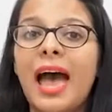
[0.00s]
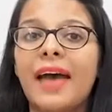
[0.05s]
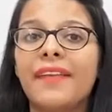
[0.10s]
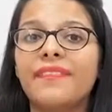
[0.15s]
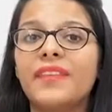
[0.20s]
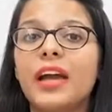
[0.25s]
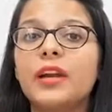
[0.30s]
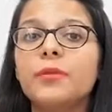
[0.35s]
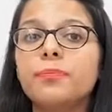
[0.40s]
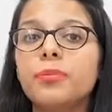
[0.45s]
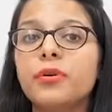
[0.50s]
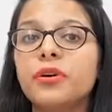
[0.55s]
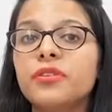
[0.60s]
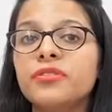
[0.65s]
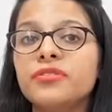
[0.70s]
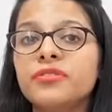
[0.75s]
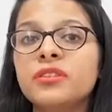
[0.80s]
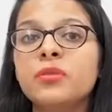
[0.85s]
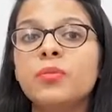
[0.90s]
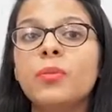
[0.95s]
and that
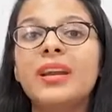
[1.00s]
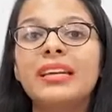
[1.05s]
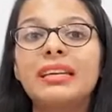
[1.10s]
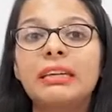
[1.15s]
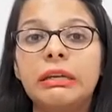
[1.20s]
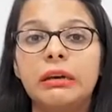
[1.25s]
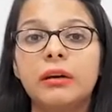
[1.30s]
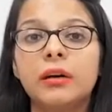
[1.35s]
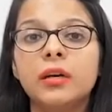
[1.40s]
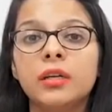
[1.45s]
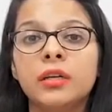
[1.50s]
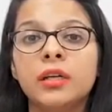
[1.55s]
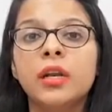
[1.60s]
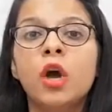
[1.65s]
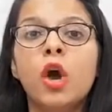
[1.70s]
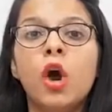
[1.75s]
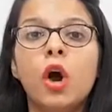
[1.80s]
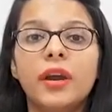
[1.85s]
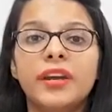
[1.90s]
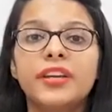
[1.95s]
person will turn
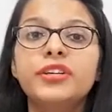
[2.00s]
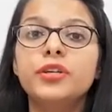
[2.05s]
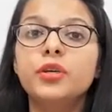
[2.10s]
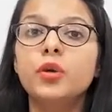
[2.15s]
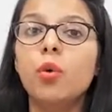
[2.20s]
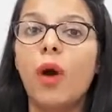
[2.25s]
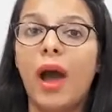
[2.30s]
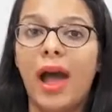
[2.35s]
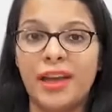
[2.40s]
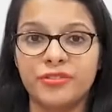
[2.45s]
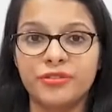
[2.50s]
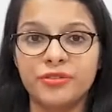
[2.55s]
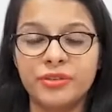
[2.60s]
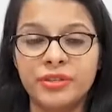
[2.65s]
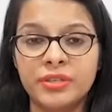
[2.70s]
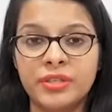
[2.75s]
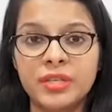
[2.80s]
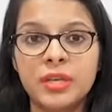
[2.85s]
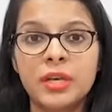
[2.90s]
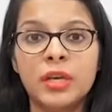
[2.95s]
into
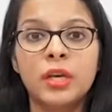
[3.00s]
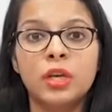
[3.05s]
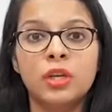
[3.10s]
ashes.